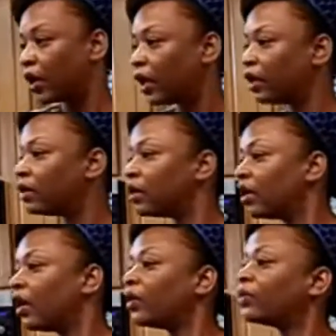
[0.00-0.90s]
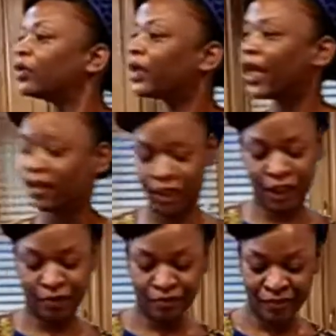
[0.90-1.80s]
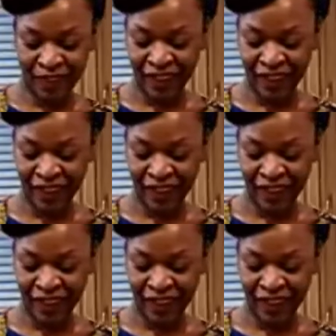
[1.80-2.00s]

And you can't see.